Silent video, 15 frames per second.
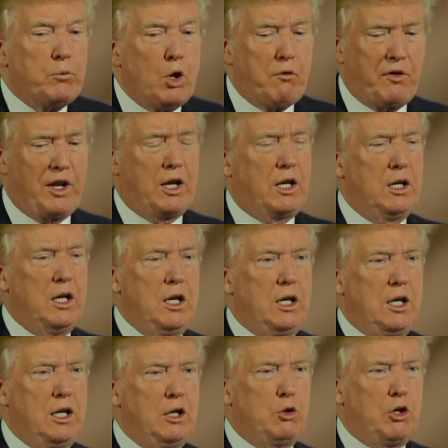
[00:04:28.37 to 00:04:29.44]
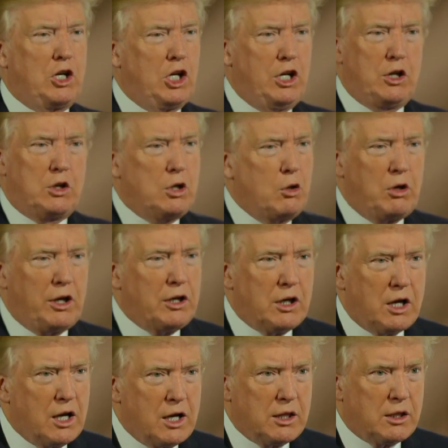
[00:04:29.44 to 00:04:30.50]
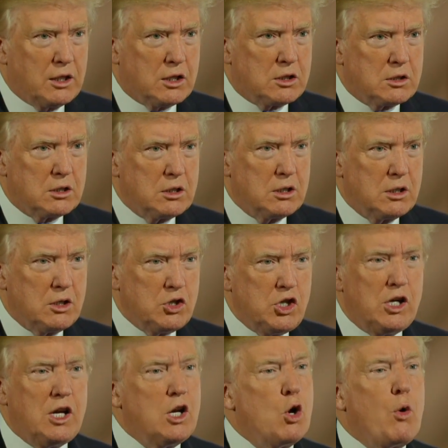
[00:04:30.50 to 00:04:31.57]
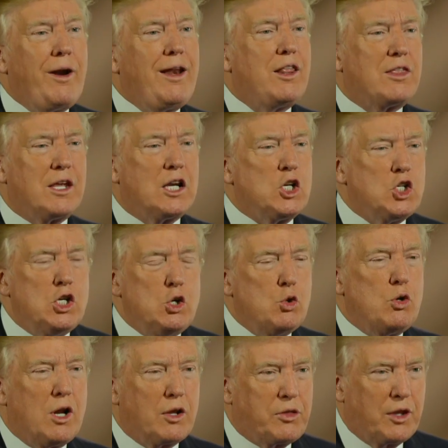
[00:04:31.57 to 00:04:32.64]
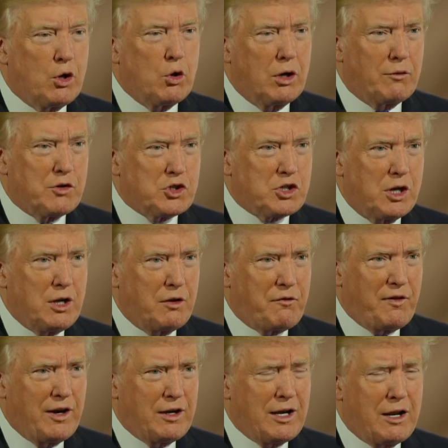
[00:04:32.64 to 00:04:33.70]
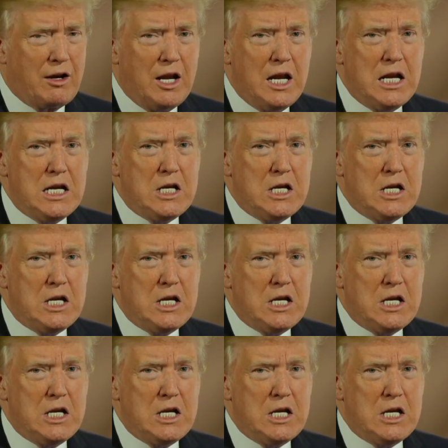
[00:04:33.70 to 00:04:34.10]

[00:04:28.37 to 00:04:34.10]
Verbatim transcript: Don't forget, Hillary Clinton totally denied this. She didn't know anything. She knew nothing. All of a sudden, it found out.